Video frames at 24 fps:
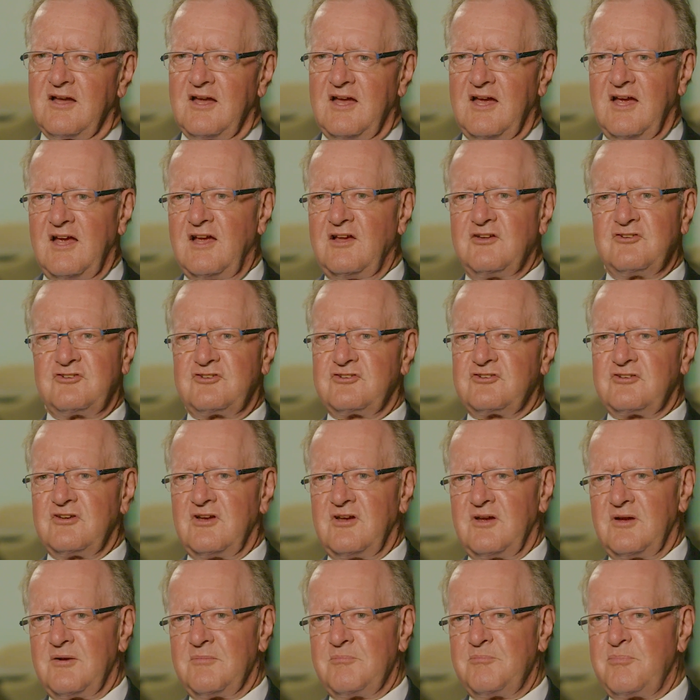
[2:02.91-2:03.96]
is
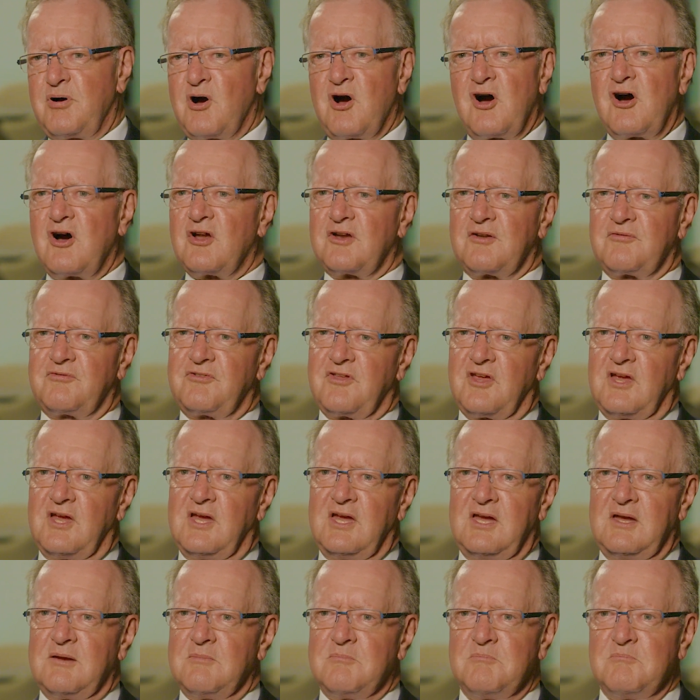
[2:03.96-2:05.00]
part of
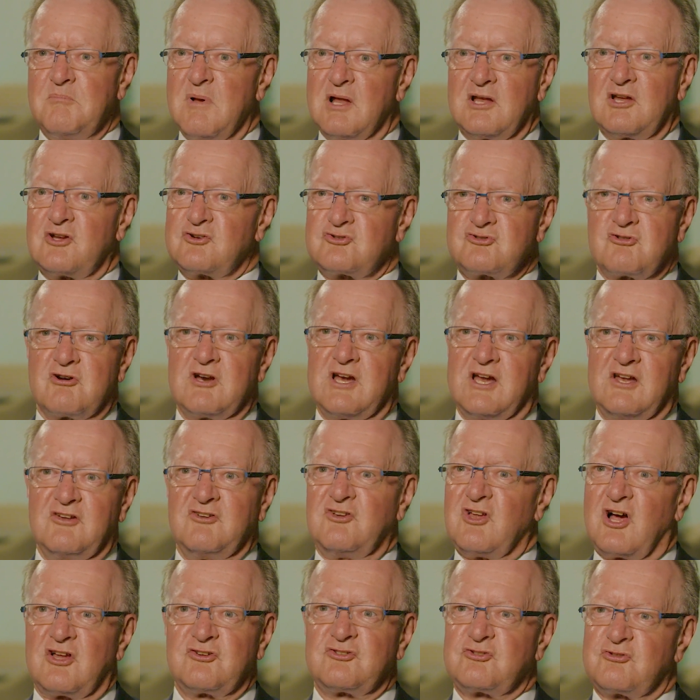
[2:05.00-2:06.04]
the military
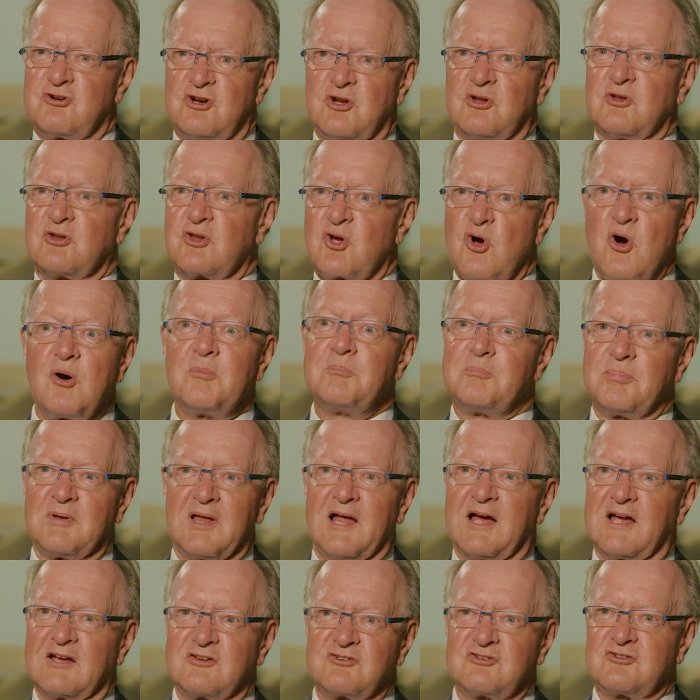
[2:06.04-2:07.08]
industrial
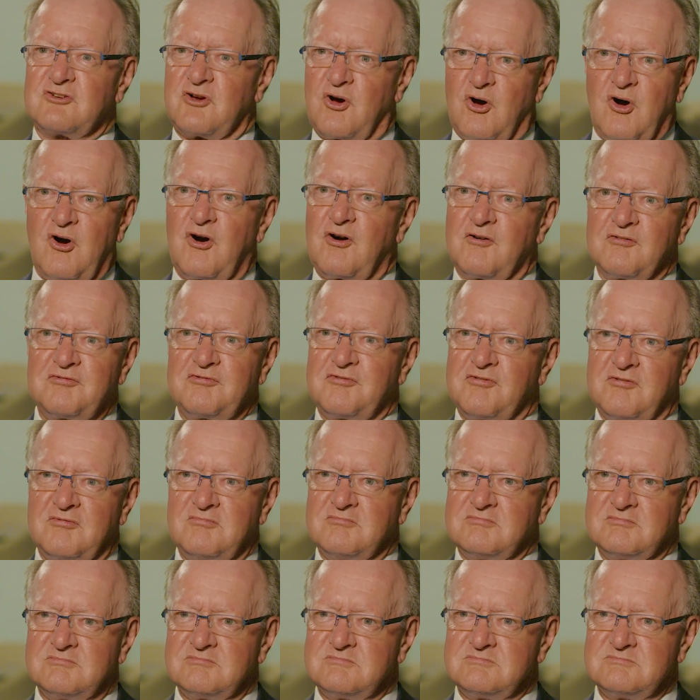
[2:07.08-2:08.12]
complex of
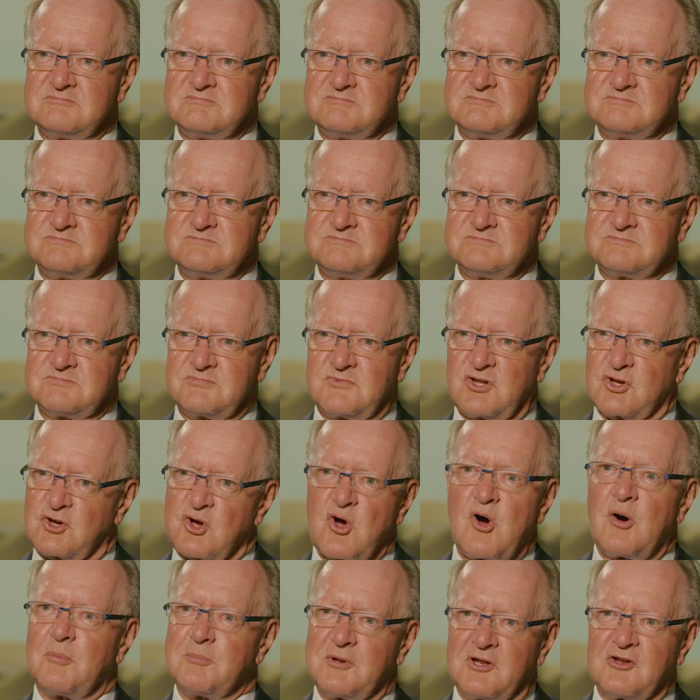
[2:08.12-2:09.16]
the
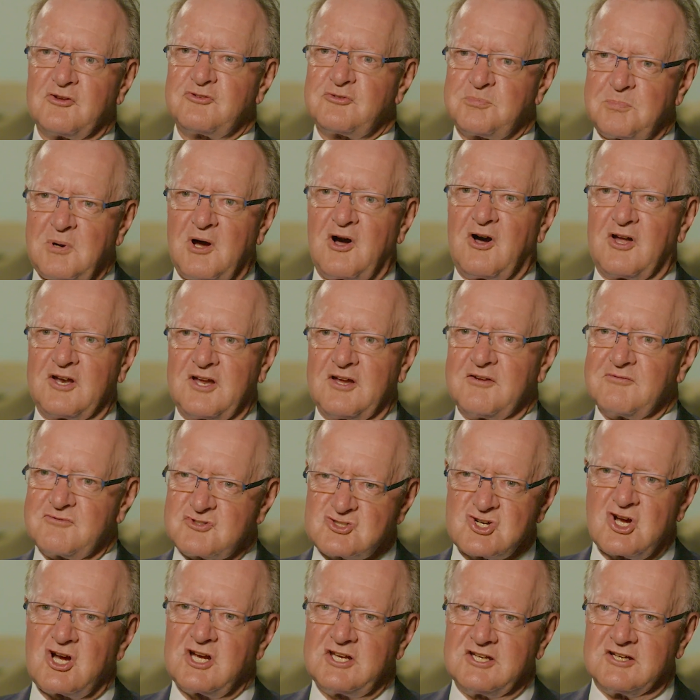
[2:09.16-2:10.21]
Communist Party of
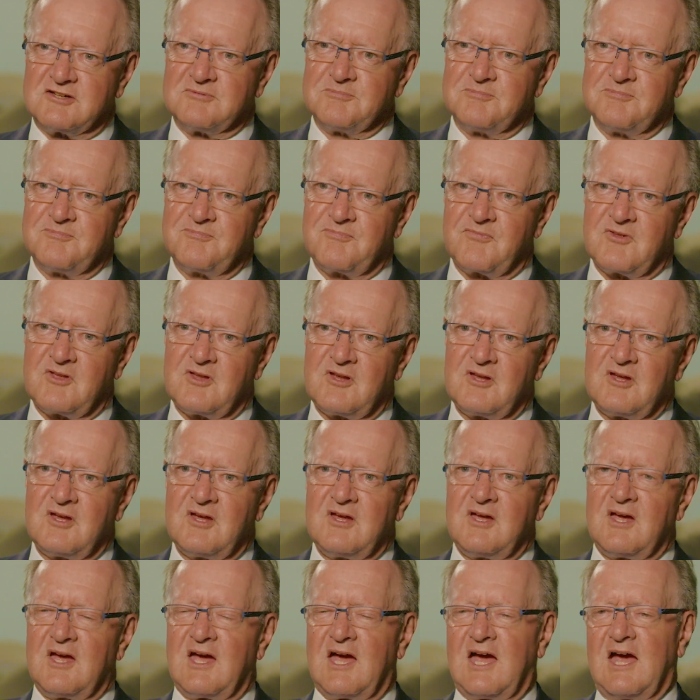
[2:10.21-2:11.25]
China.
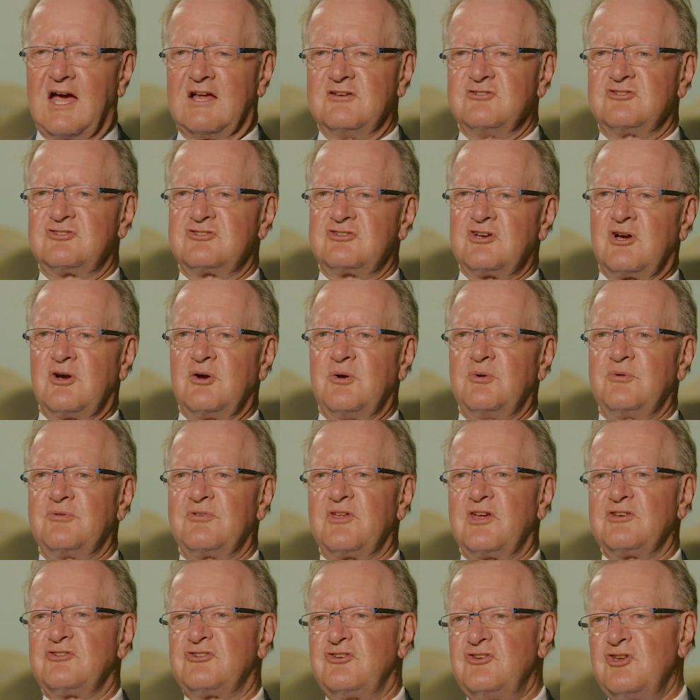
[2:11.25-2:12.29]
And so
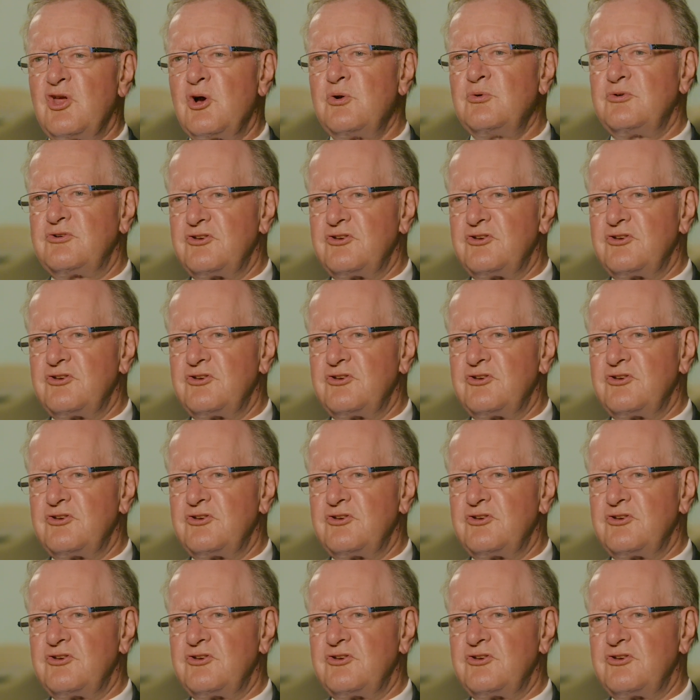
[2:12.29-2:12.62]
there's no